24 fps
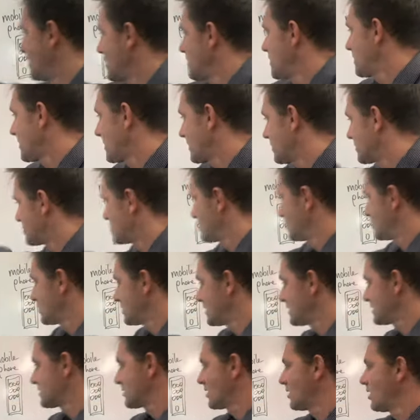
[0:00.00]
You're going to do
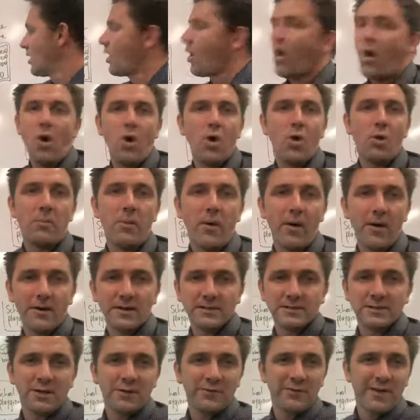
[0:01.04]
these all by
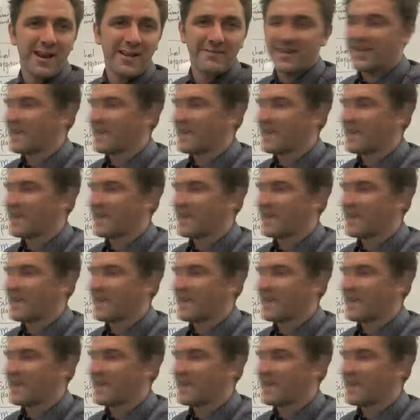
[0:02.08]
yourself. You're going to have